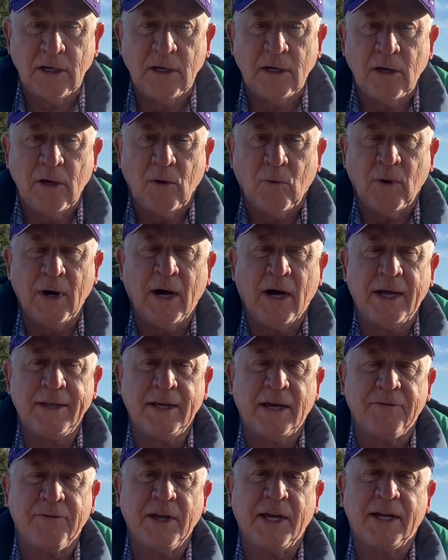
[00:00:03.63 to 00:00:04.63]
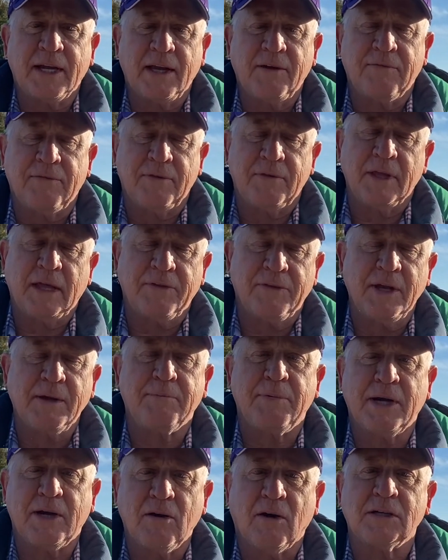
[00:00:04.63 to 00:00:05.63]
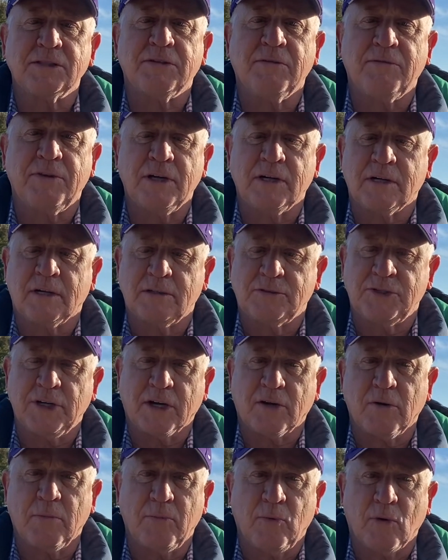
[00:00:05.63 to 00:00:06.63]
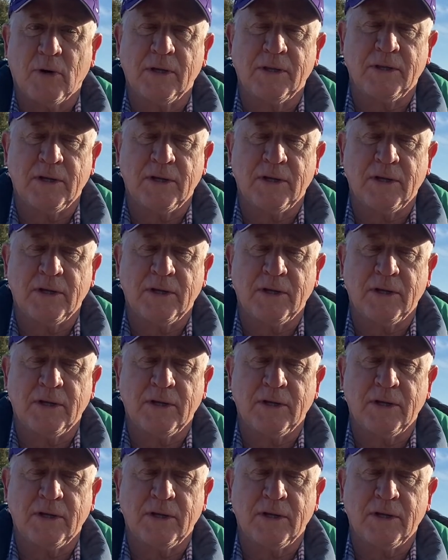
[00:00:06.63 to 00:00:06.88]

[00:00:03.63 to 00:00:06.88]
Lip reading: Well, I think because of the checkerboard,